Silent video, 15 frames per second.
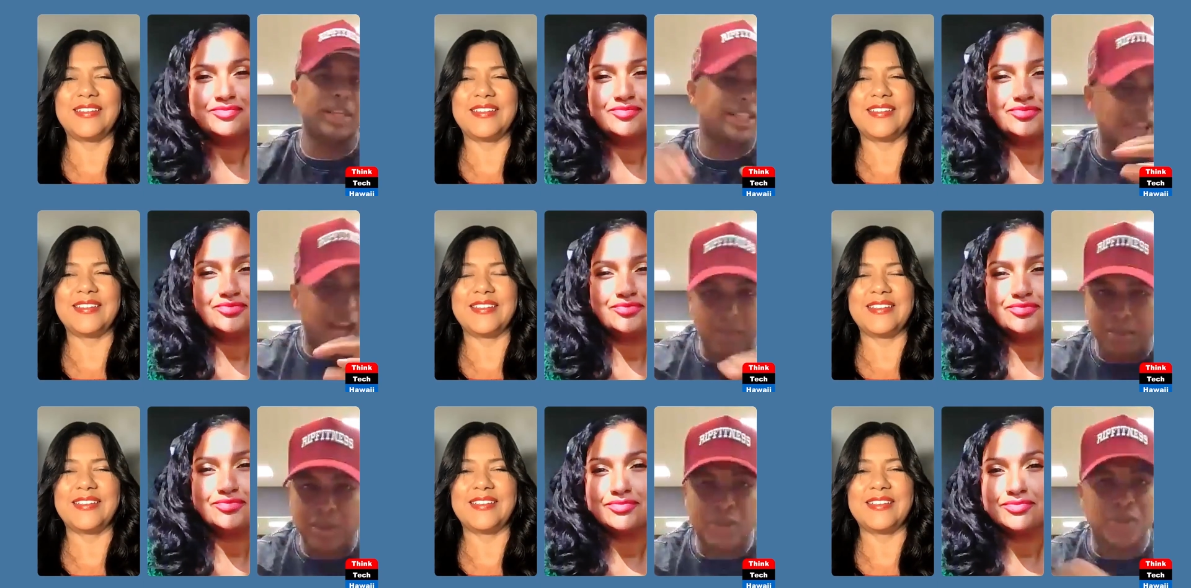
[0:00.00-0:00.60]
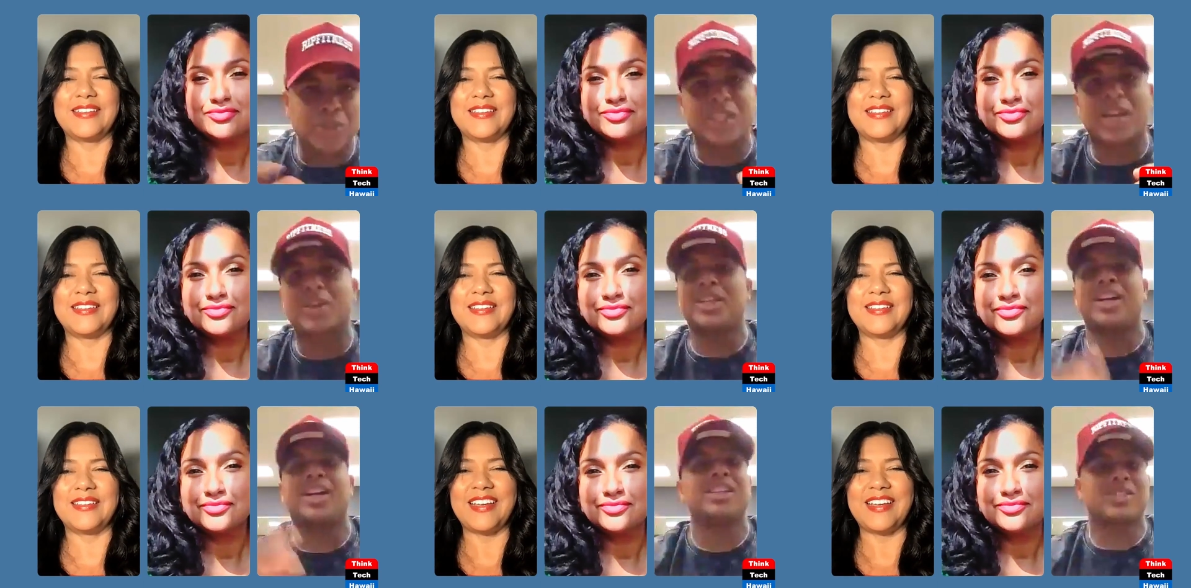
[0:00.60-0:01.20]
Speaker 1: play dominoes out
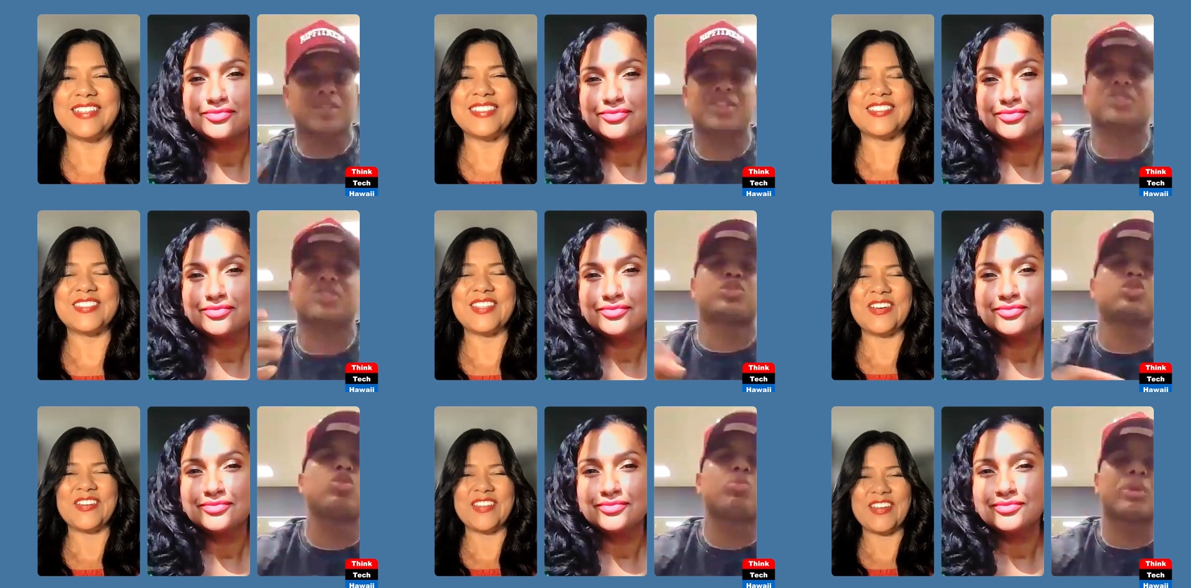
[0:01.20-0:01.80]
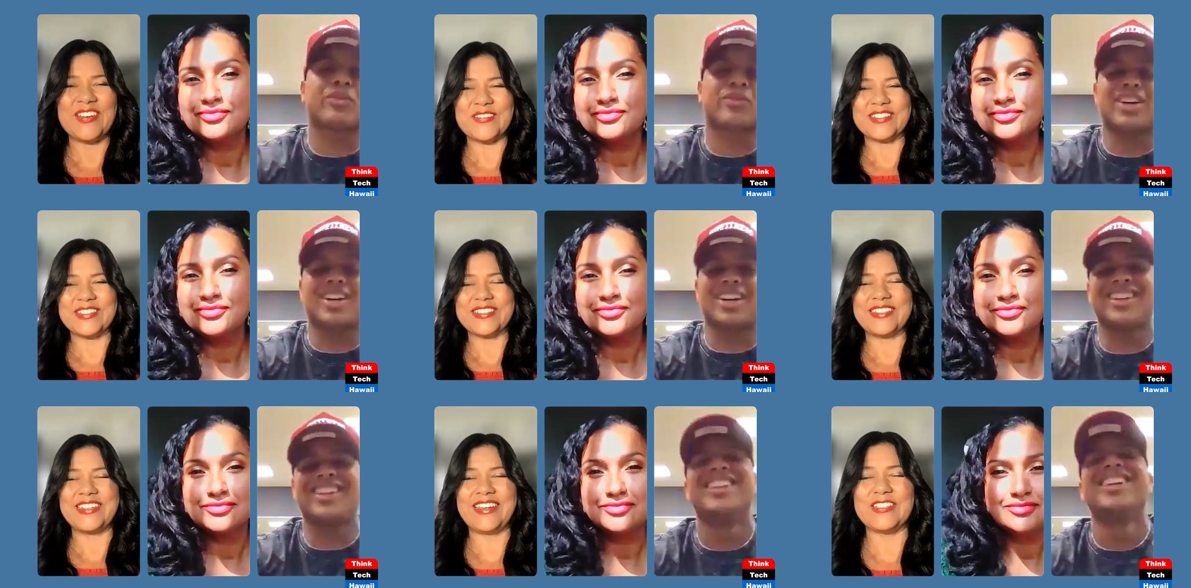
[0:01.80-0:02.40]
there. I
Speaker 2: saw that one.
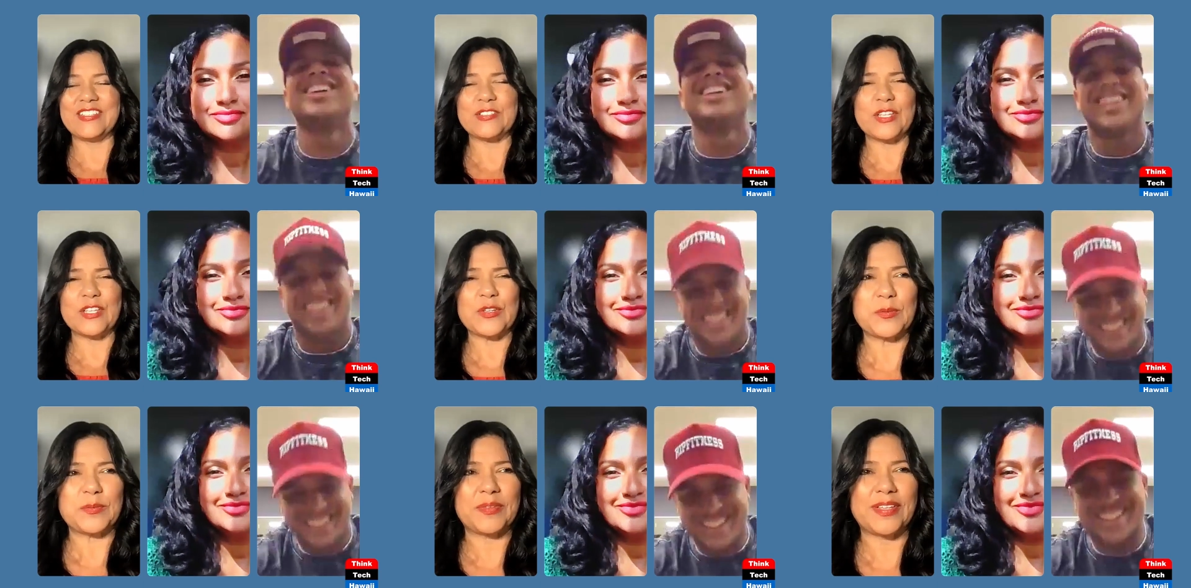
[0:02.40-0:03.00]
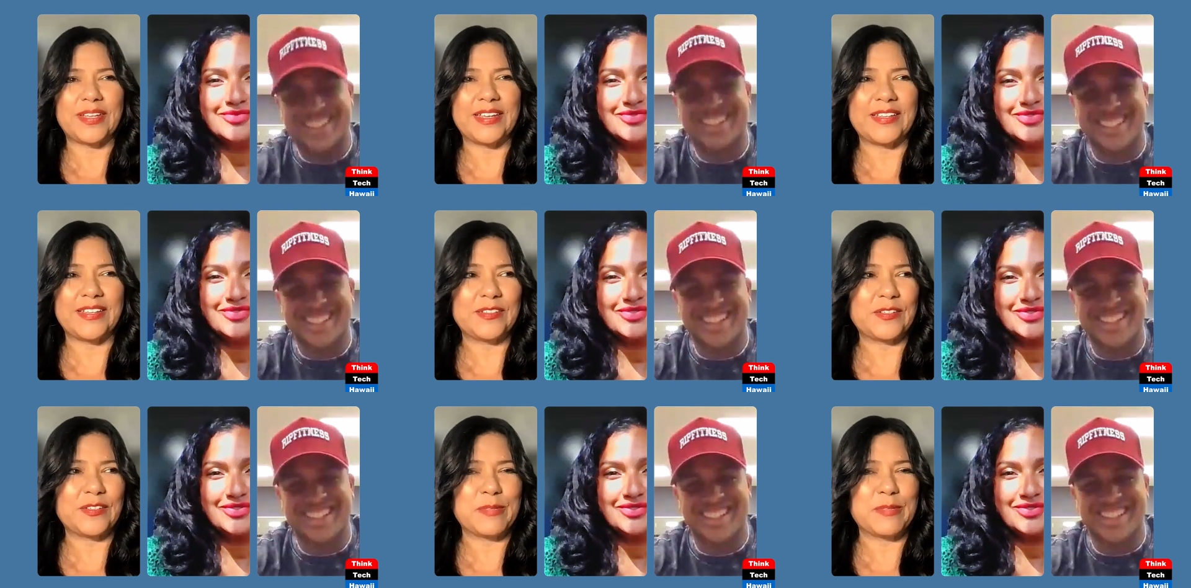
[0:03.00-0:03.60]
Yeah, it looks like you're
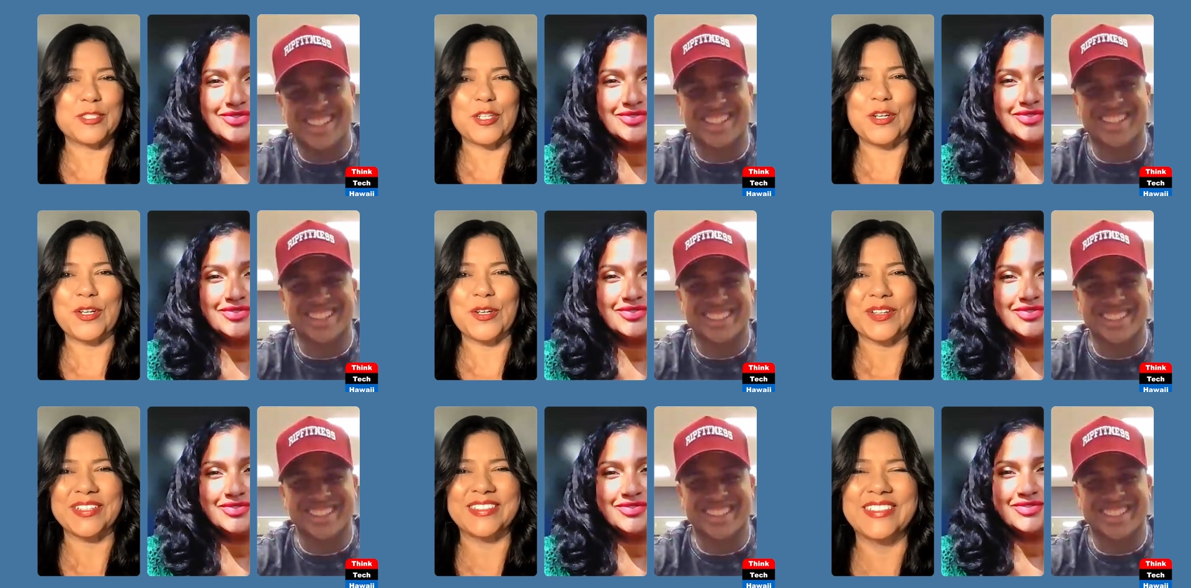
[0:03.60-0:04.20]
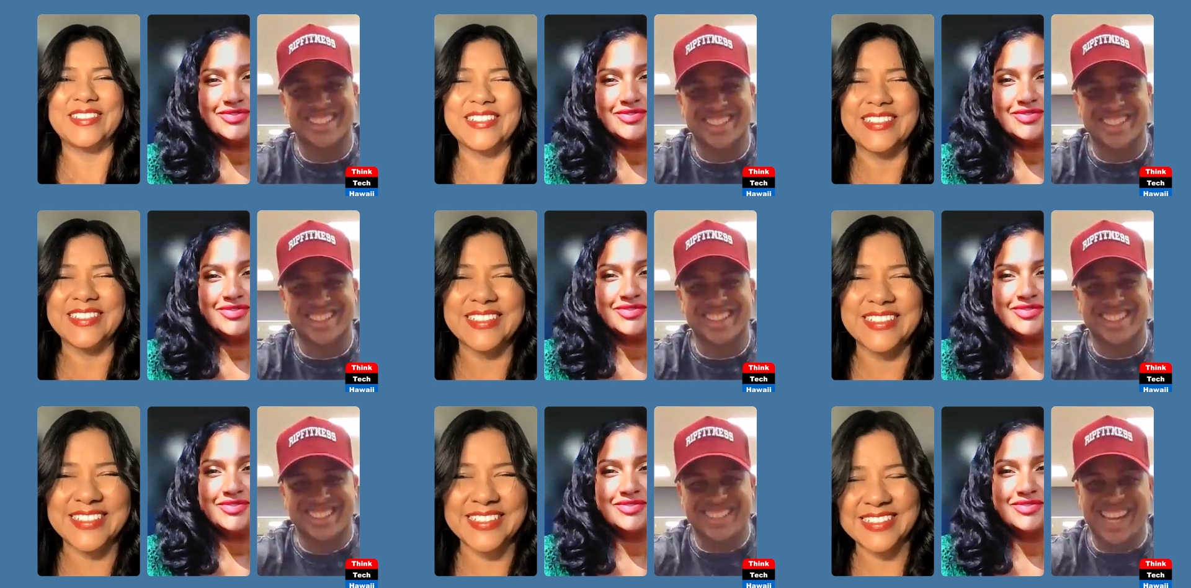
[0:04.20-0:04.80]
playing mahjong.
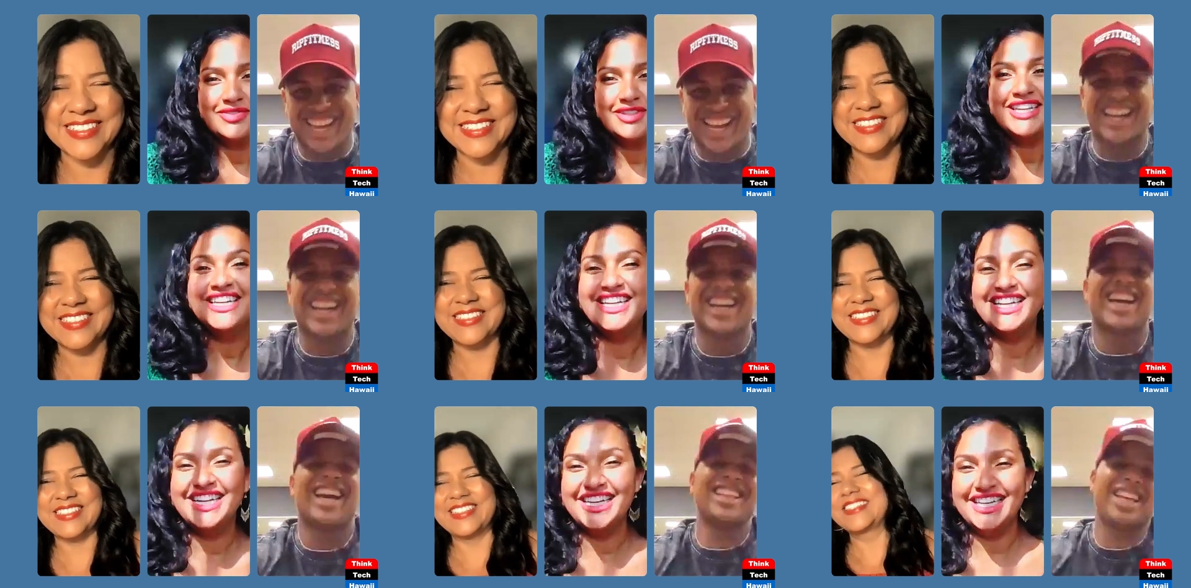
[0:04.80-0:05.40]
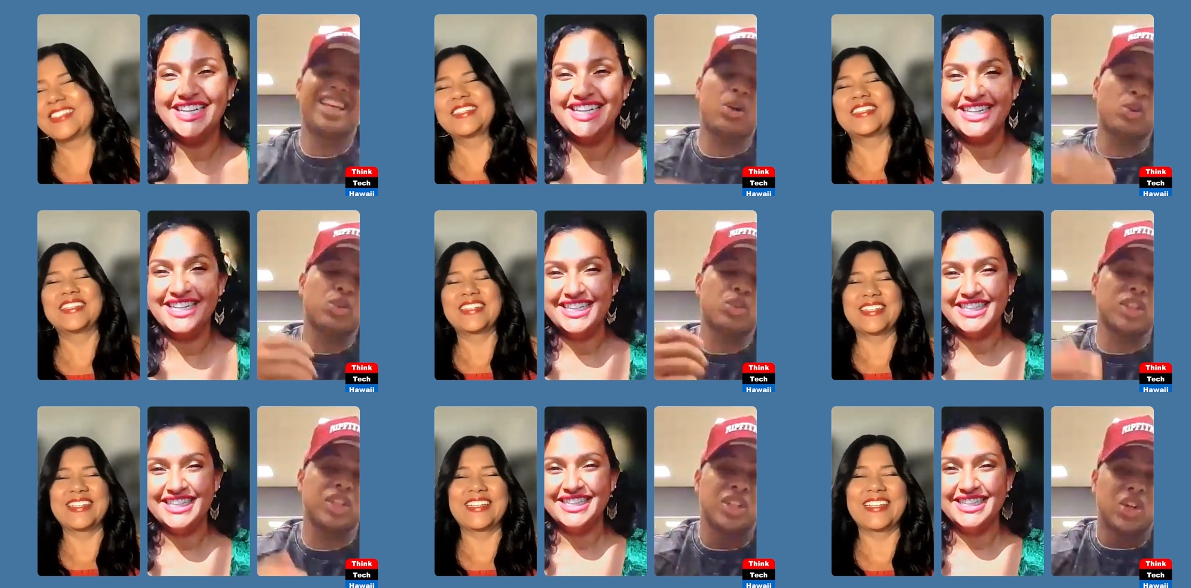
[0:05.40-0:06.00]
Speaker 1: Yeah.
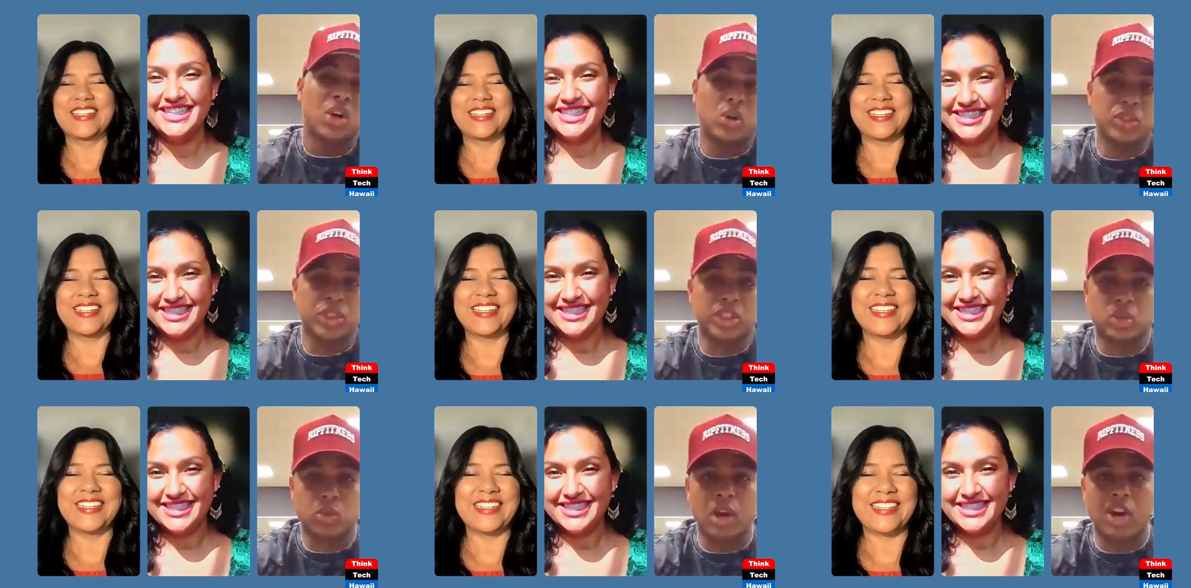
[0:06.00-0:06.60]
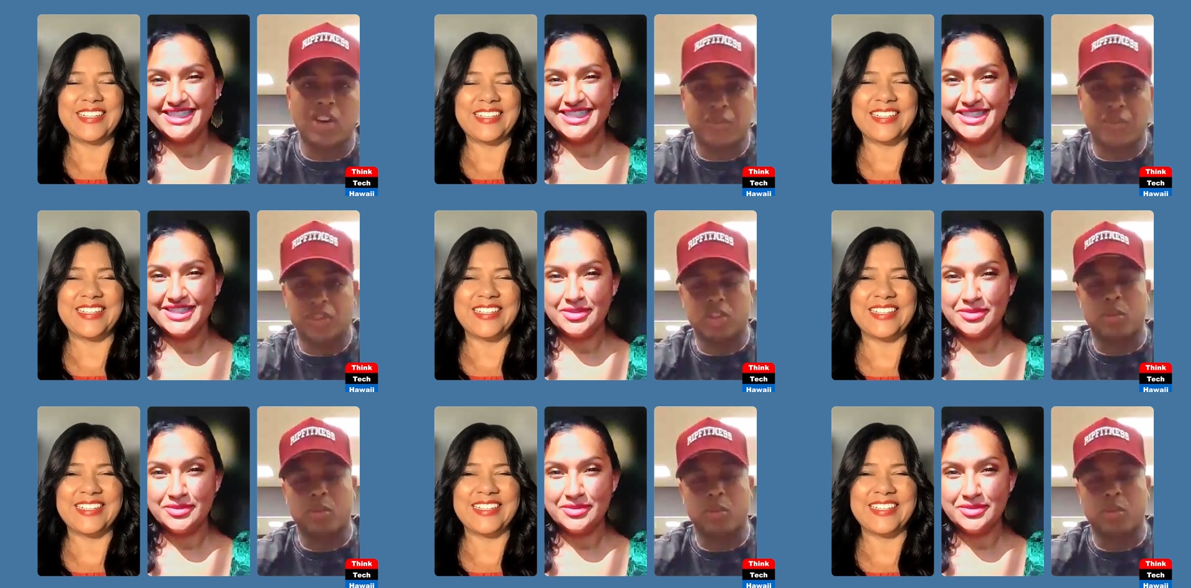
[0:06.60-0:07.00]
On the 12th, we're